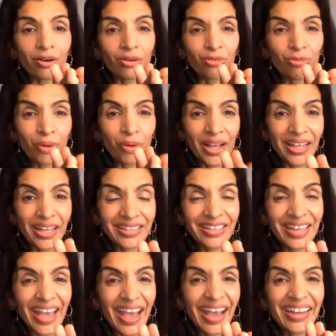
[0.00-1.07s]

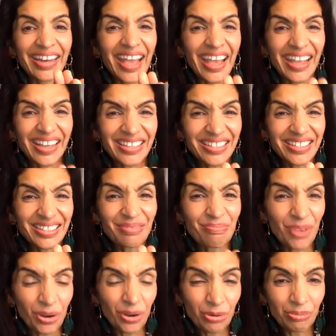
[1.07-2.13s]
when at any
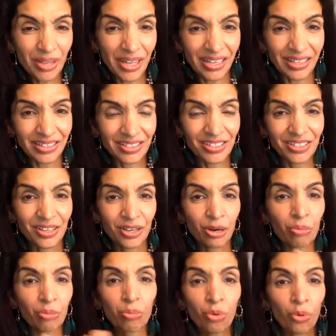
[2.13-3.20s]
moment
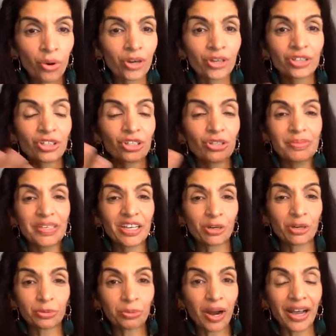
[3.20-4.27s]
more could be
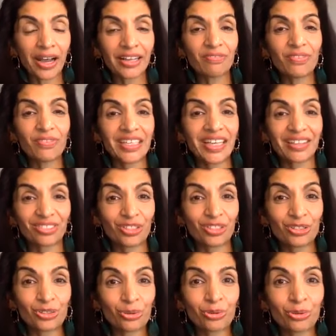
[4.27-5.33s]
arriving at the
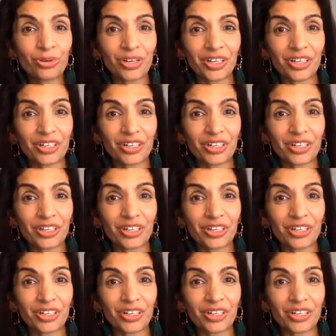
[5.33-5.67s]
door.